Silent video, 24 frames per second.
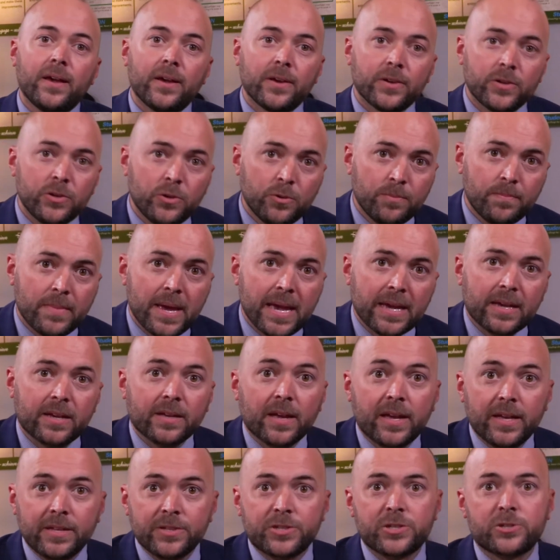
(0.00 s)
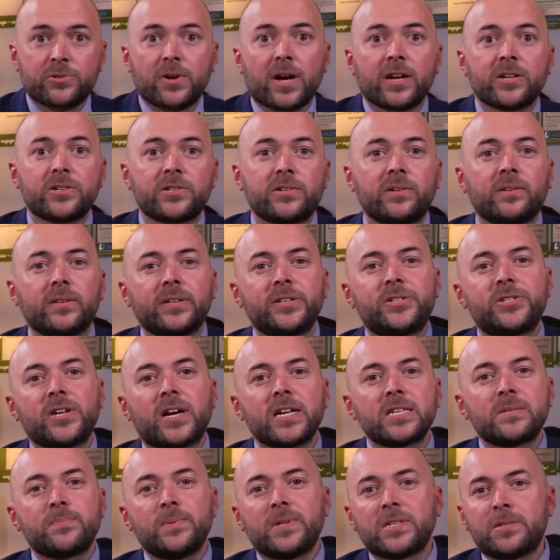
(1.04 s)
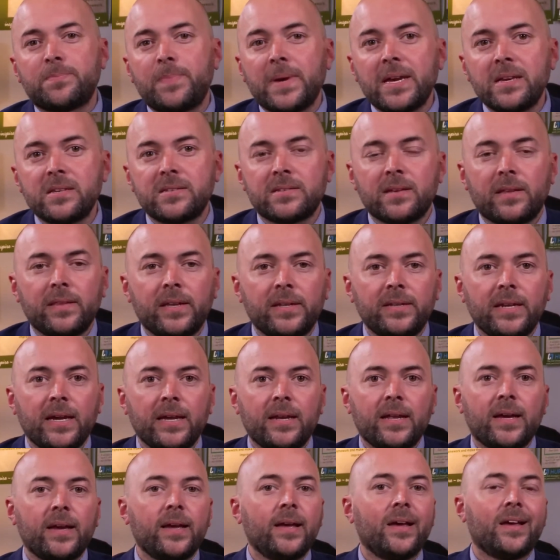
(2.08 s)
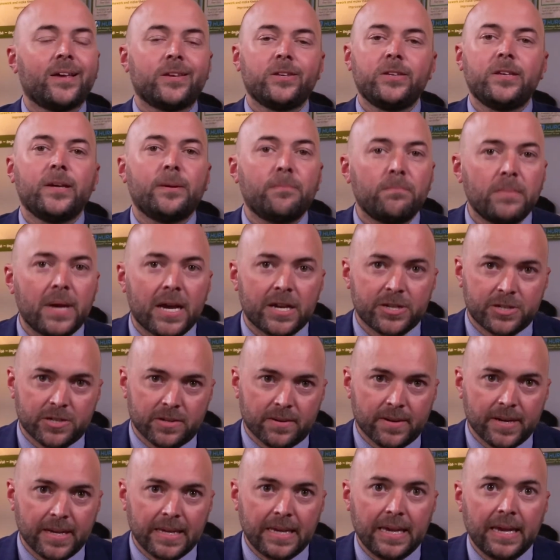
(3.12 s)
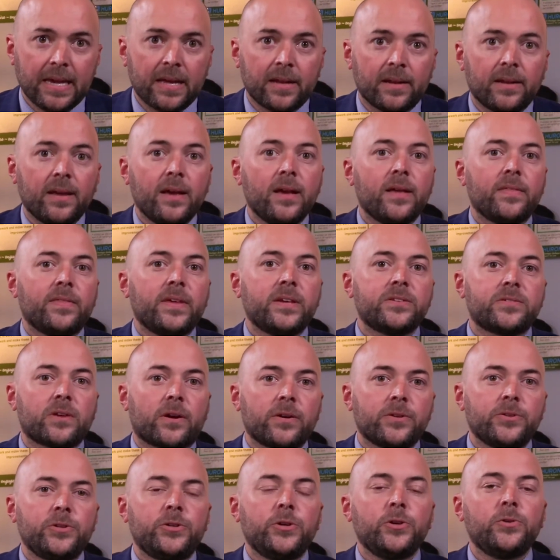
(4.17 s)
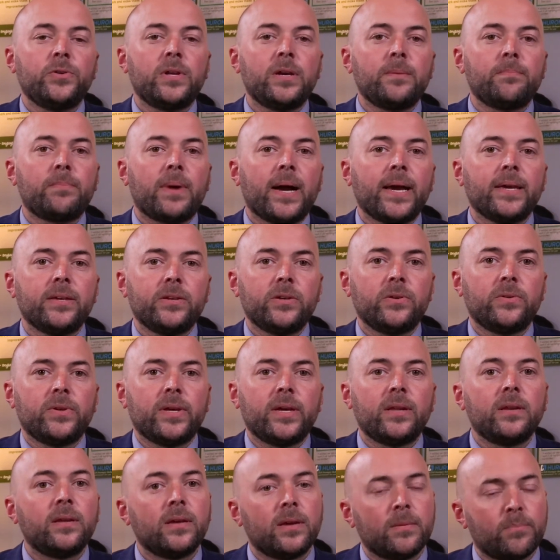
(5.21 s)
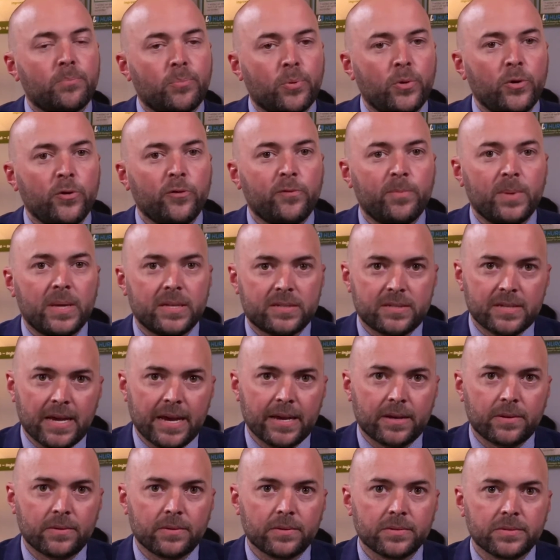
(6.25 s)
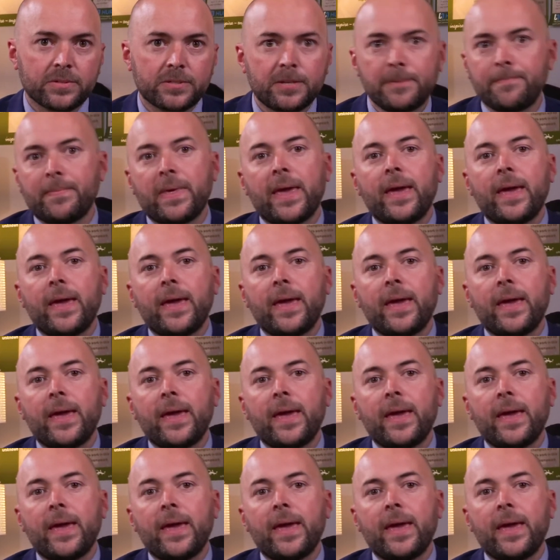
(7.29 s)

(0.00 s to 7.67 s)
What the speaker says: You make instructional adjustments based on the data, you measure again. These are unit by unit improvement cycles.